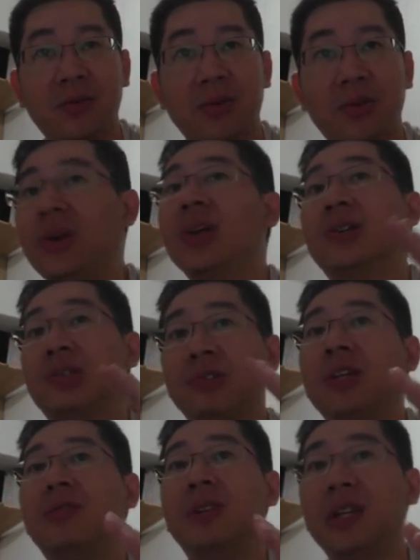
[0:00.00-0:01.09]
it is
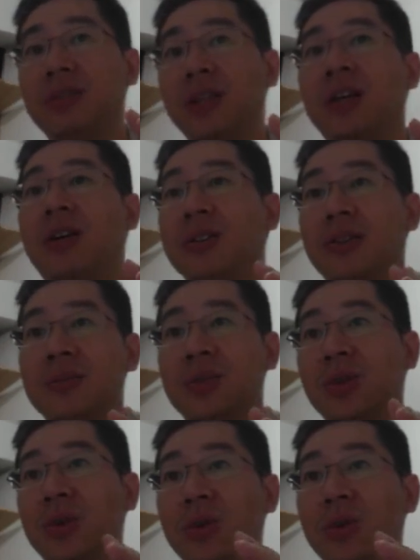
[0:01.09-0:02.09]
really awesome. So